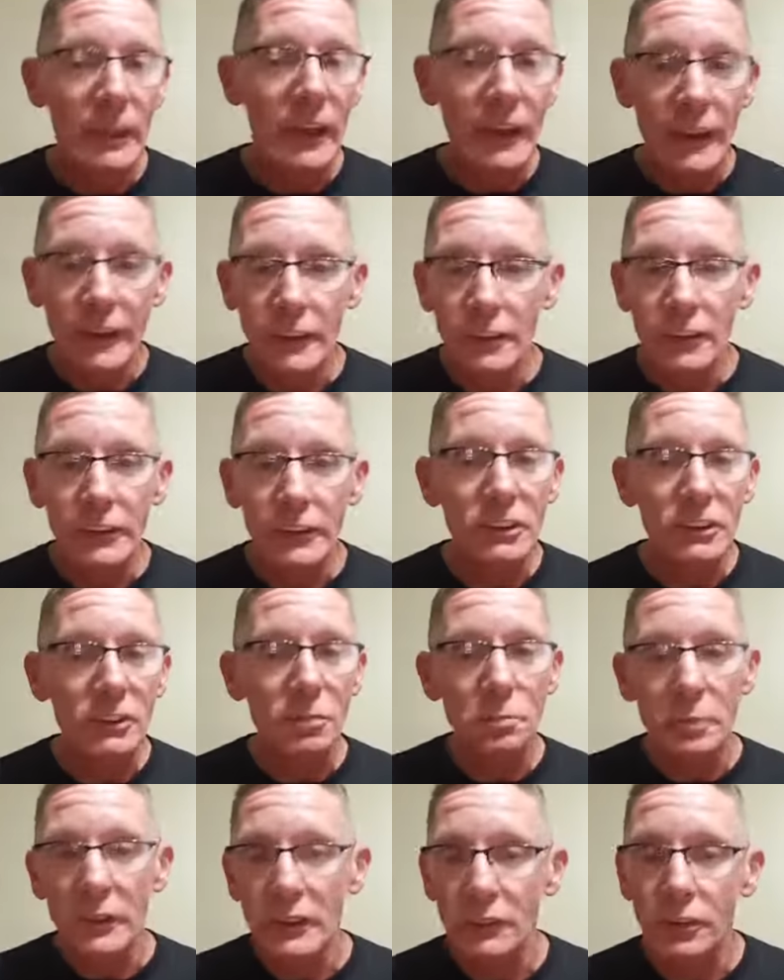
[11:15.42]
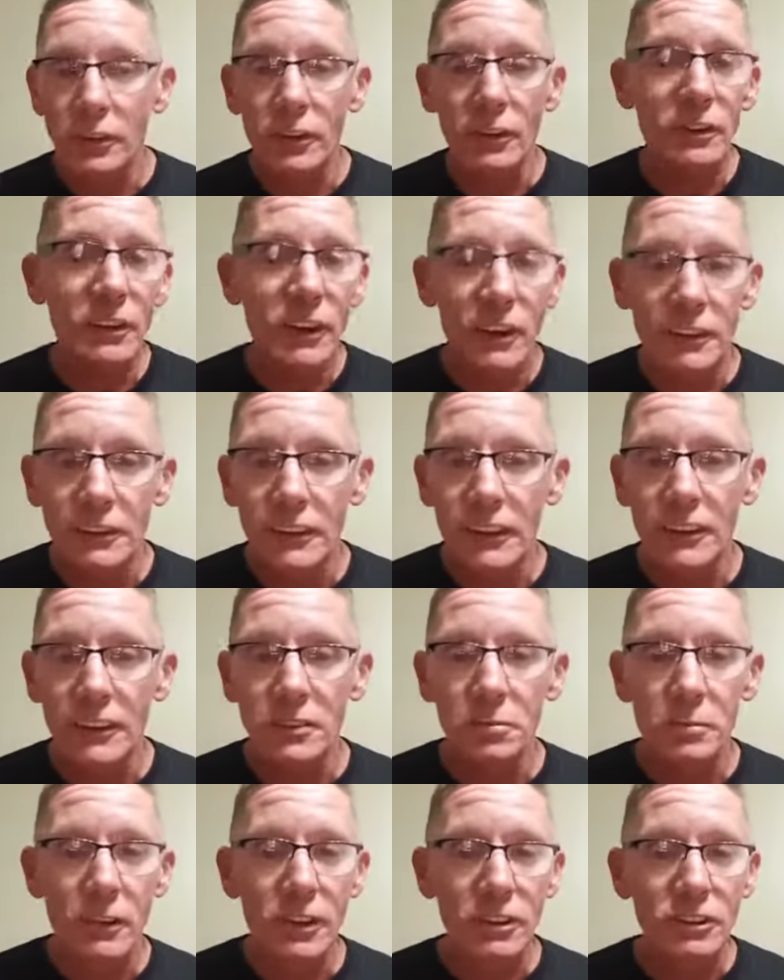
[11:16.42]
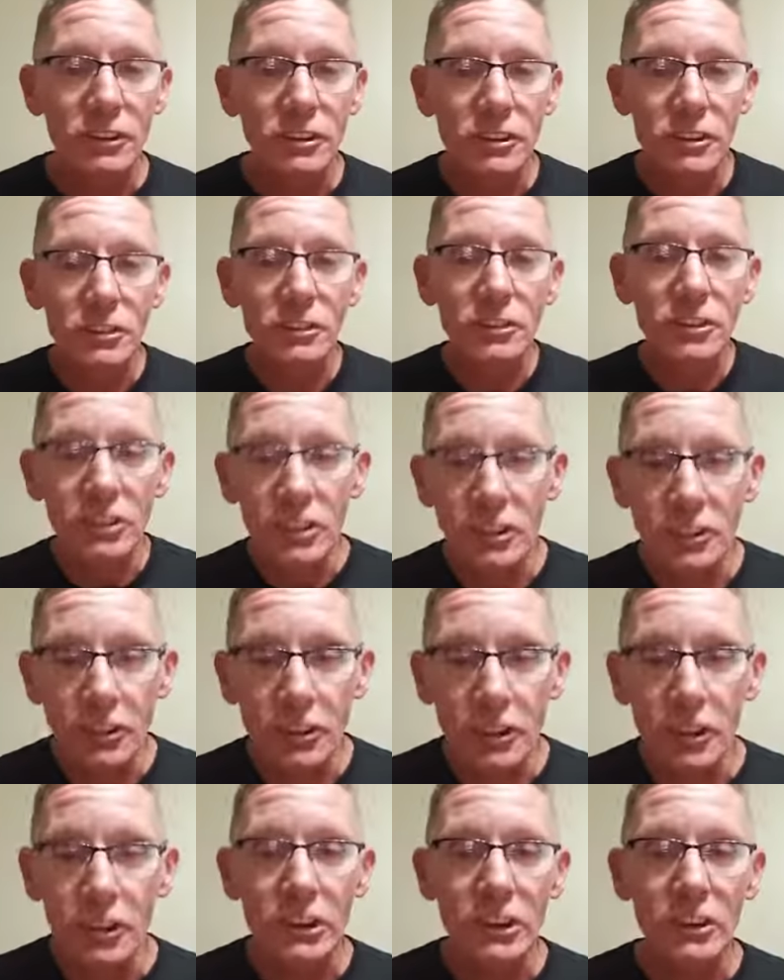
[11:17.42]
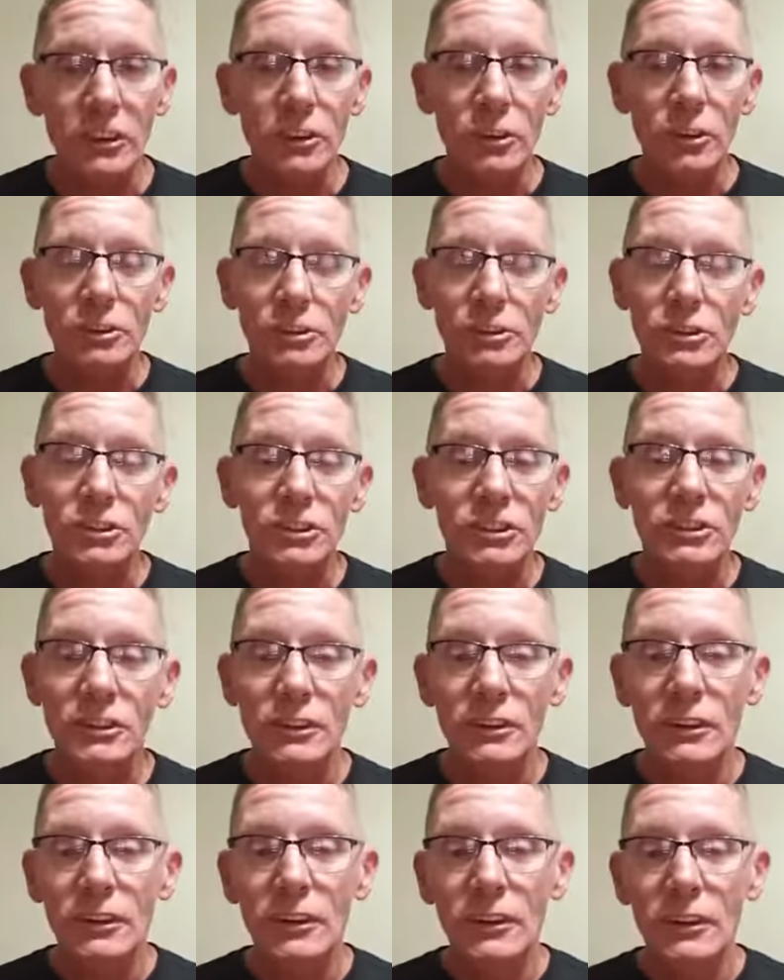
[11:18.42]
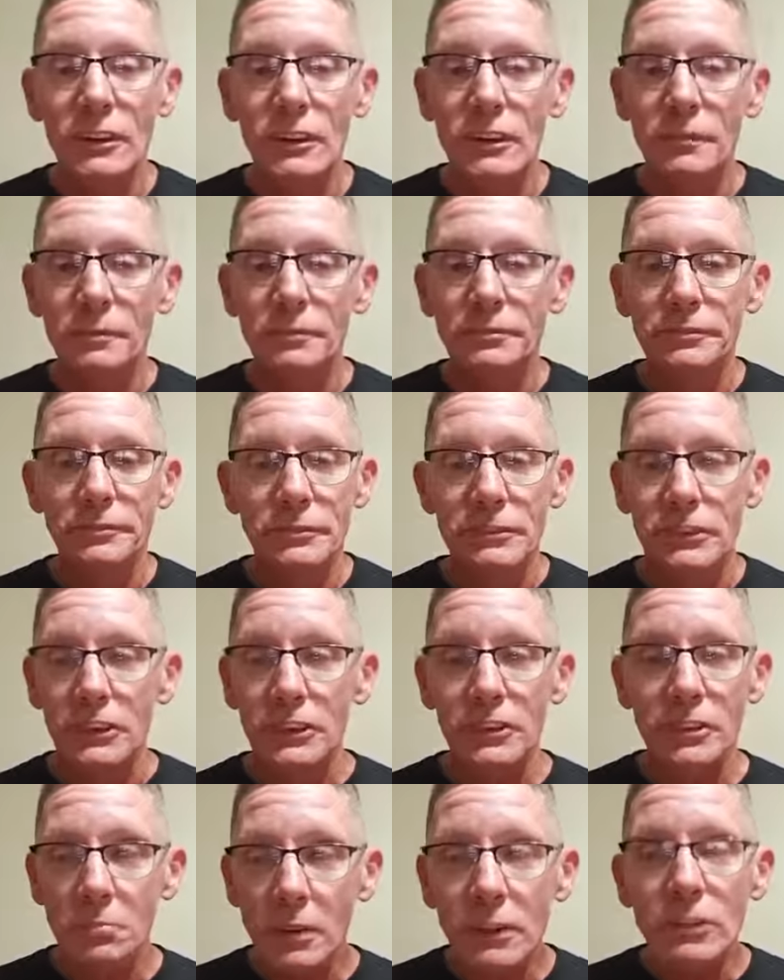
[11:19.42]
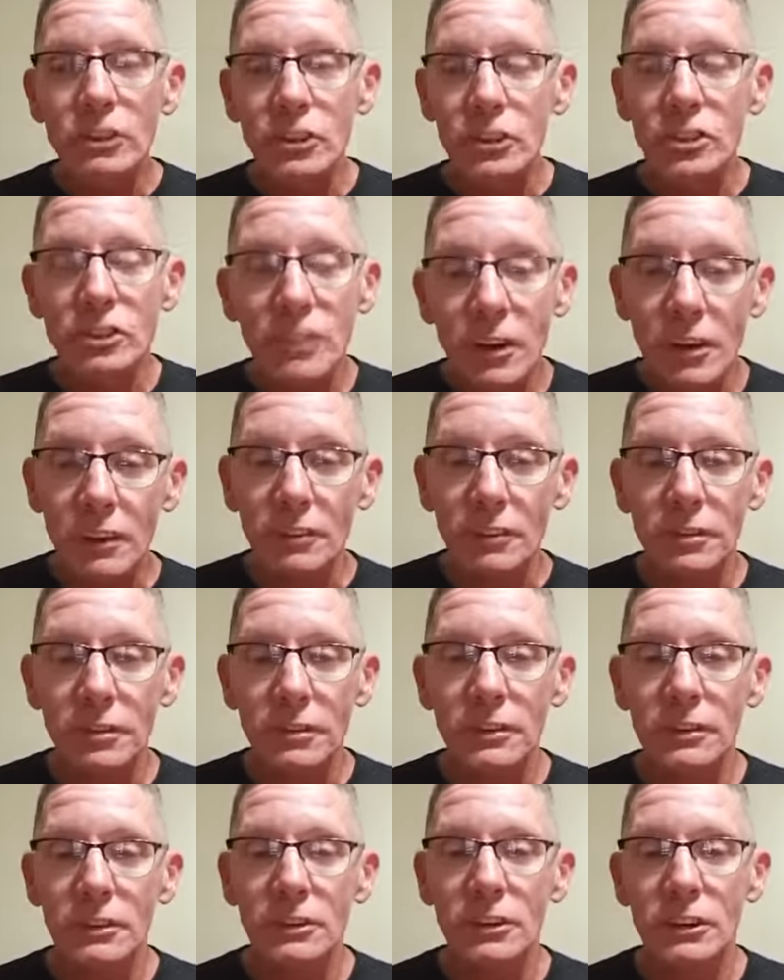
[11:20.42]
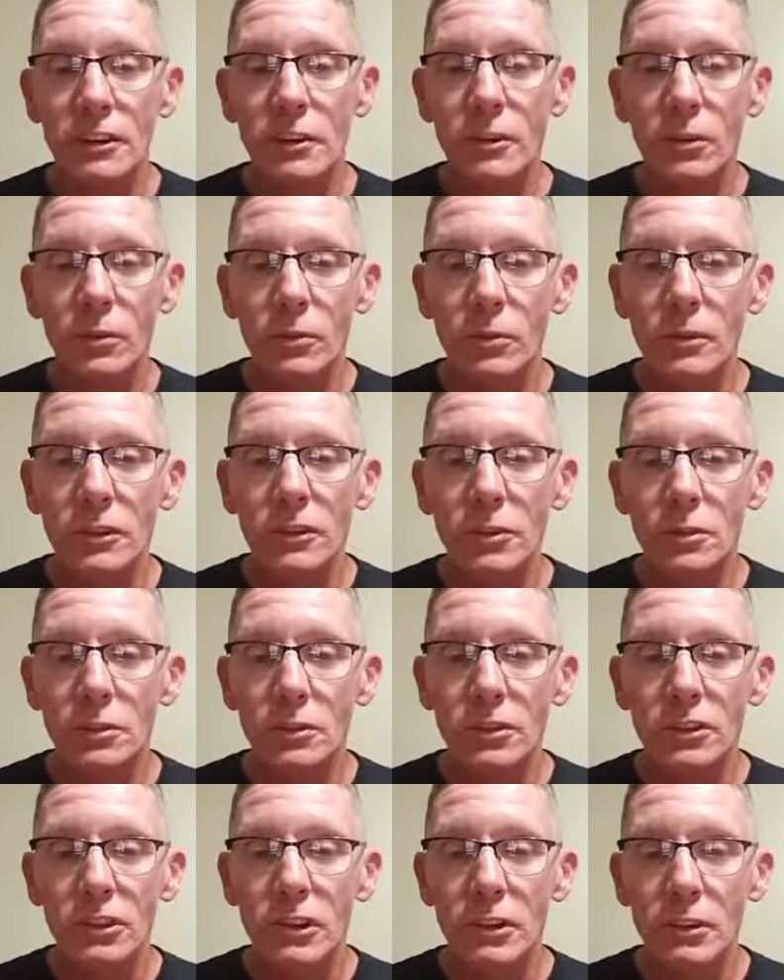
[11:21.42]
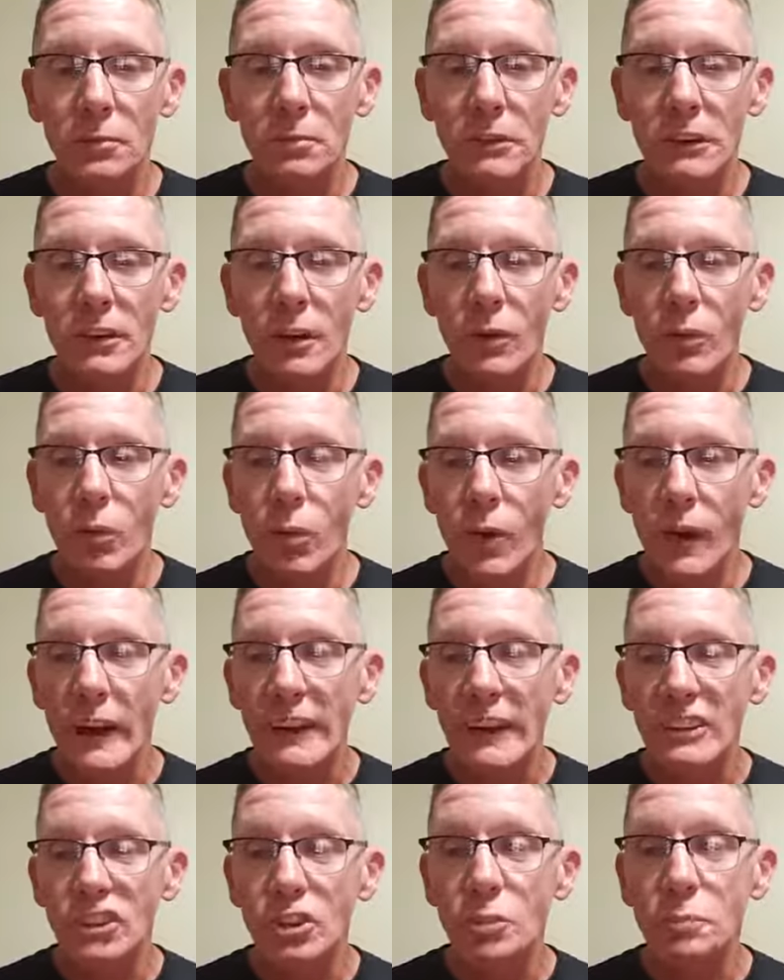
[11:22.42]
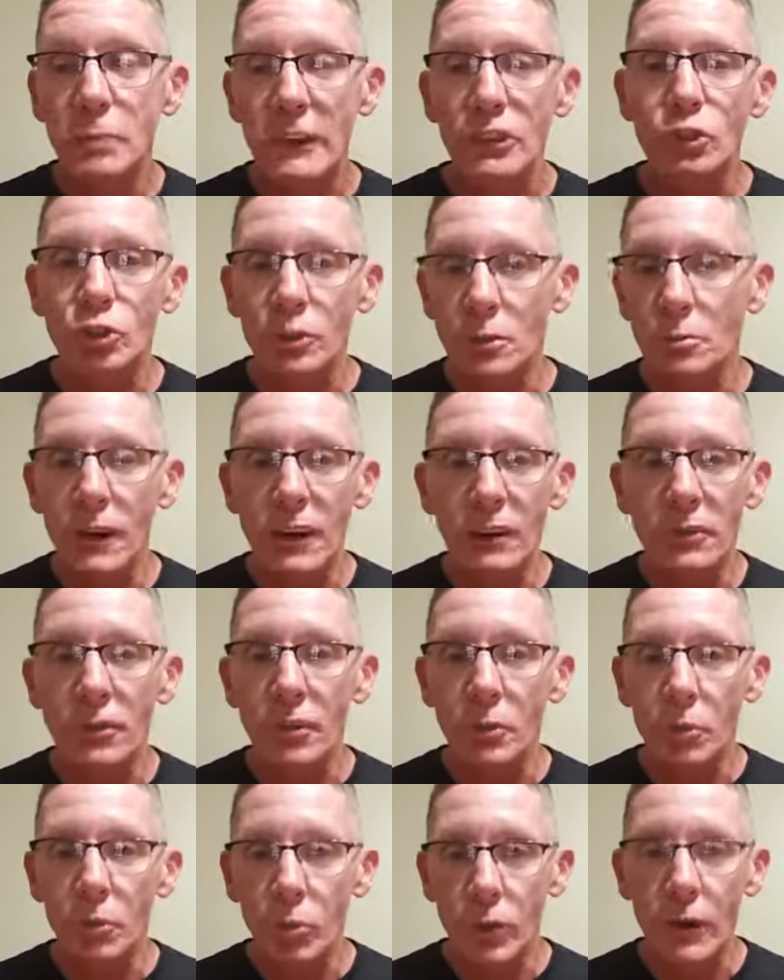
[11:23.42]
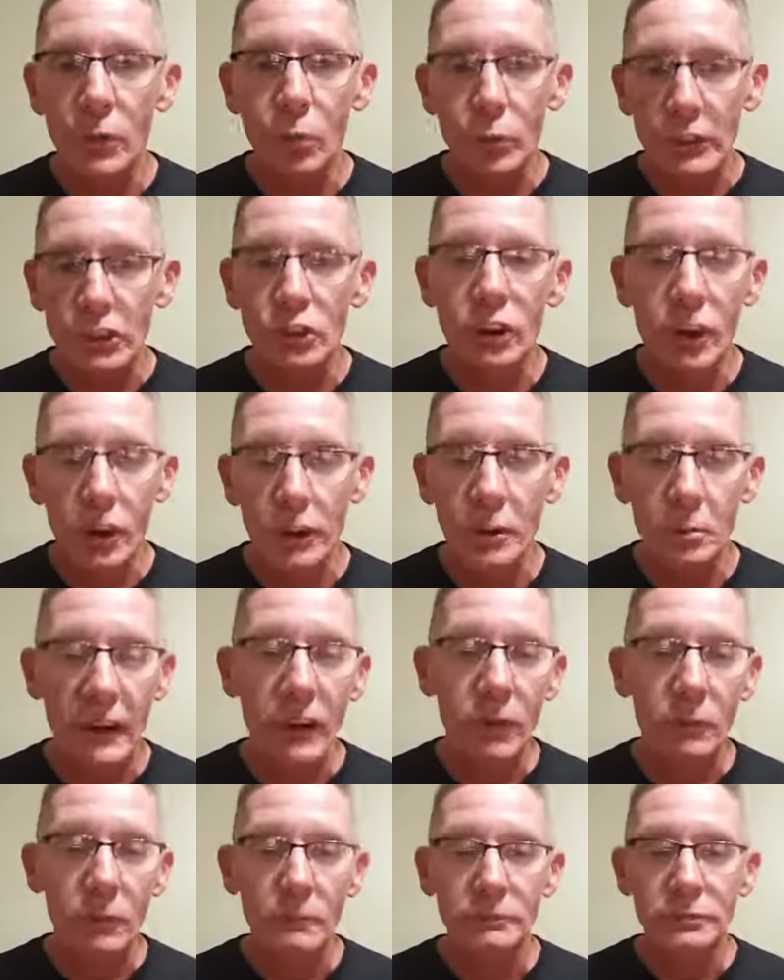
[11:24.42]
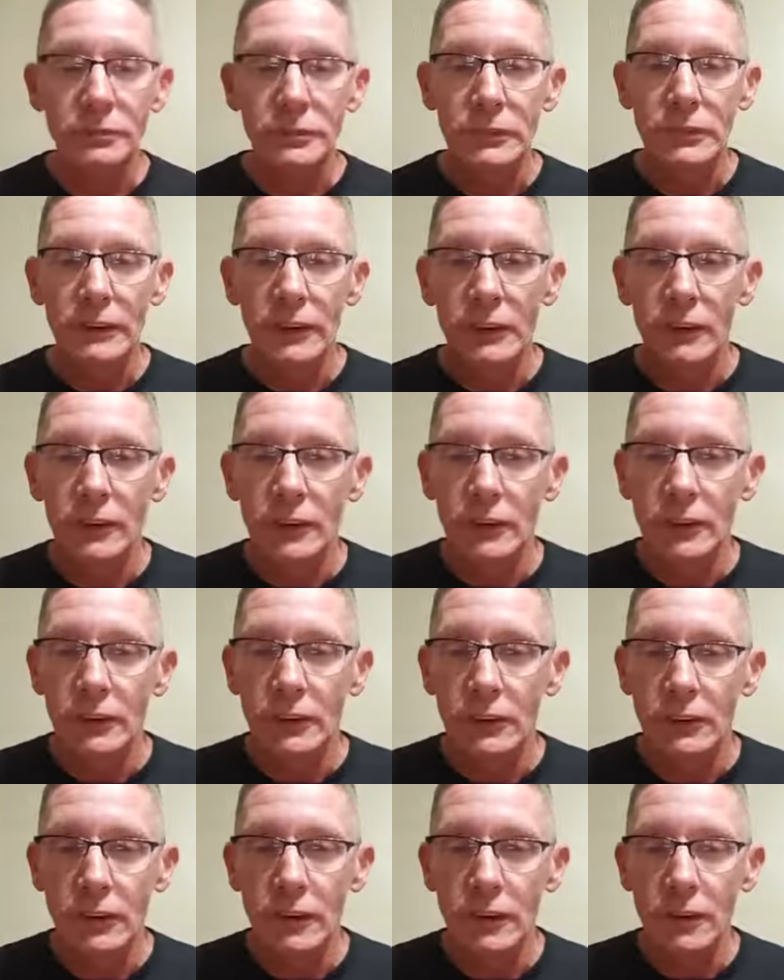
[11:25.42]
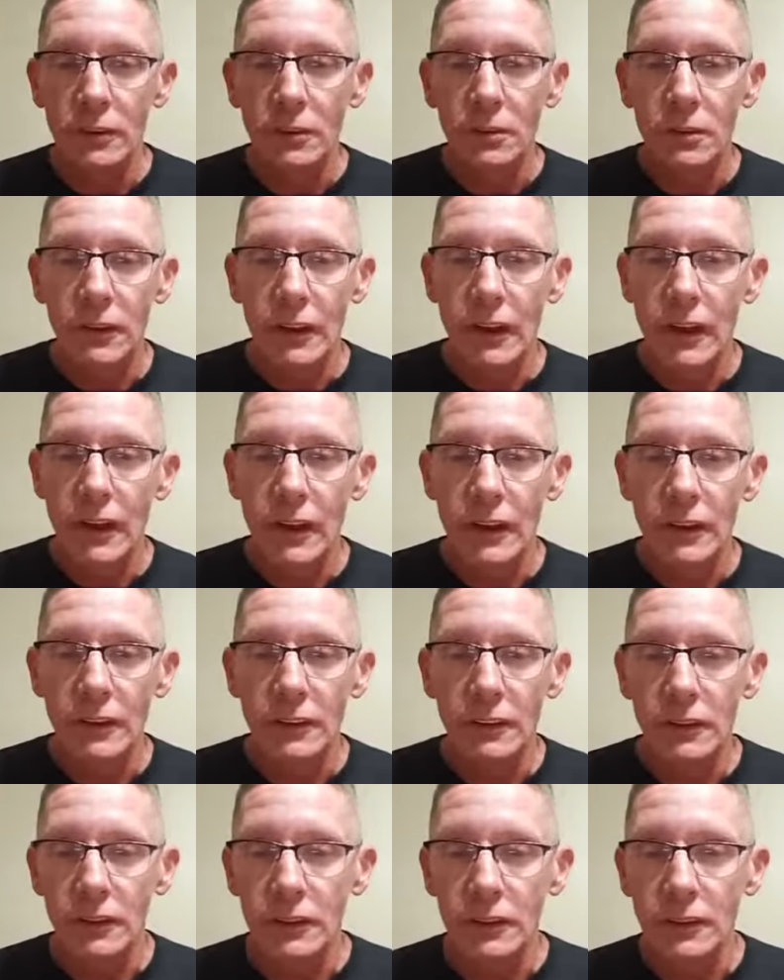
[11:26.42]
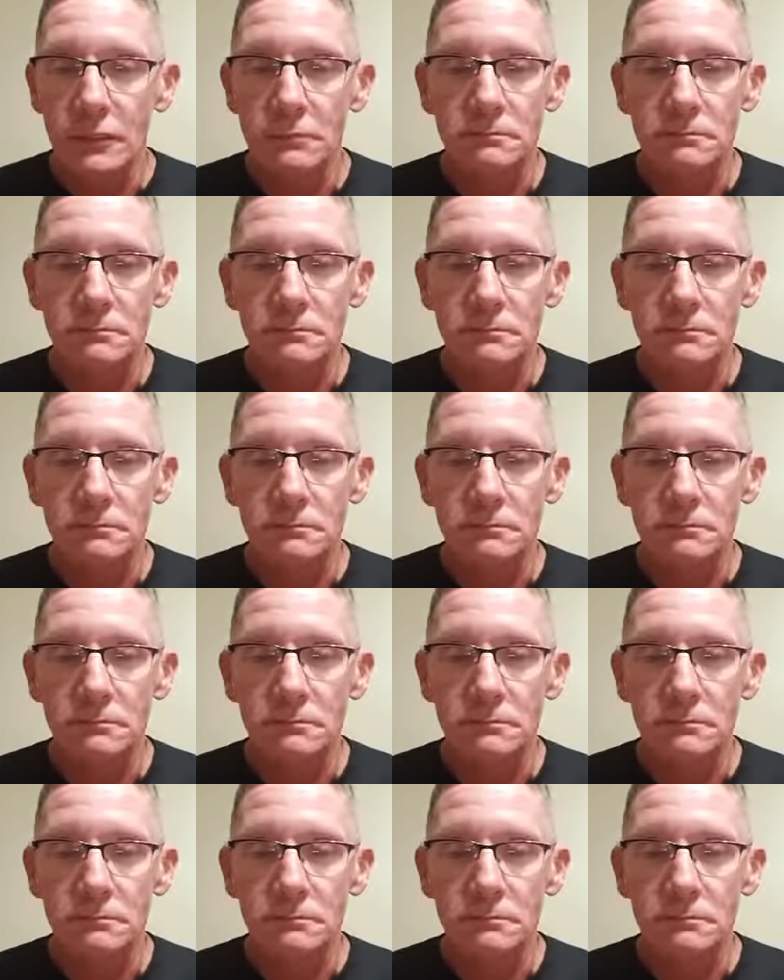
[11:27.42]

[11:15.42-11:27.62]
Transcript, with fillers: aliens, Bigfoot, Loch Ness Monster, serial killers, just a bunch of stuff. You know, it's going to be a wide spectrum of what we talk about, you know, and uh,